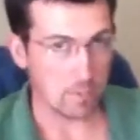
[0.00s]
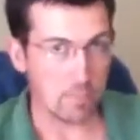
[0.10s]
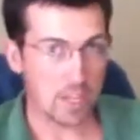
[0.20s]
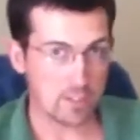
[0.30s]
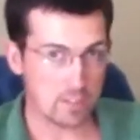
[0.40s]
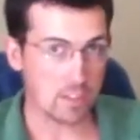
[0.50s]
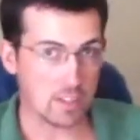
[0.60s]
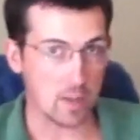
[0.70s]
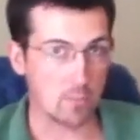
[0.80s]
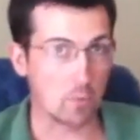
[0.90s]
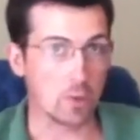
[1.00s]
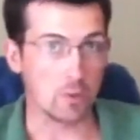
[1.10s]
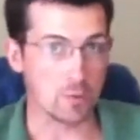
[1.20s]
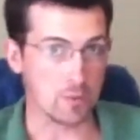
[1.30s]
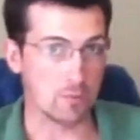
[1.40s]
At best, at that point,
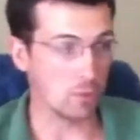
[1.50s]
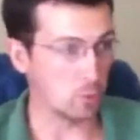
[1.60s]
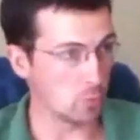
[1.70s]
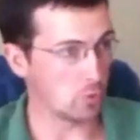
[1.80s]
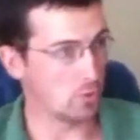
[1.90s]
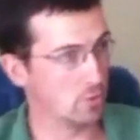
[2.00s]
it was a fluke.